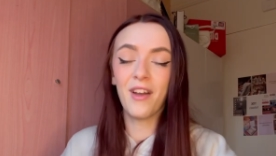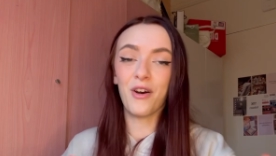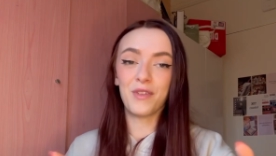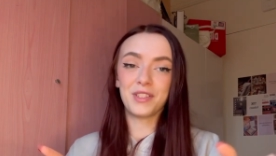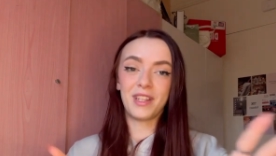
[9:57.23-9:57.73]

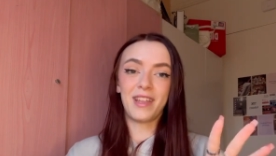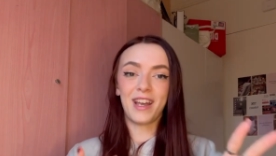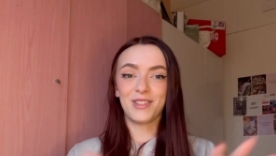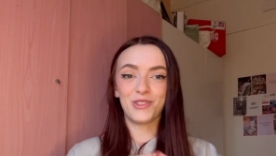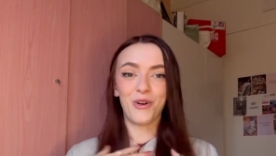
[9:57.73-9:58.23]
obviously
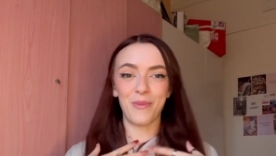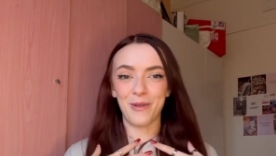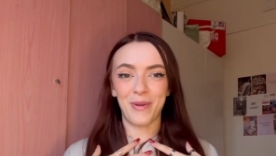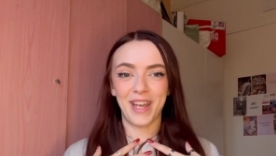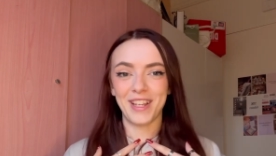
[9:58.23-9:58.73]
that is not my
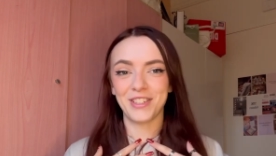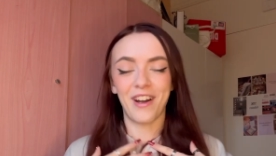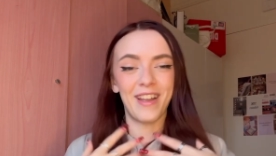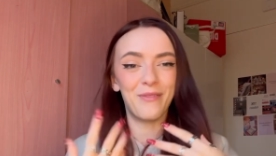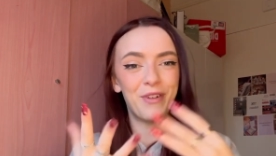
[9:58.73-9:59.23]
page, I am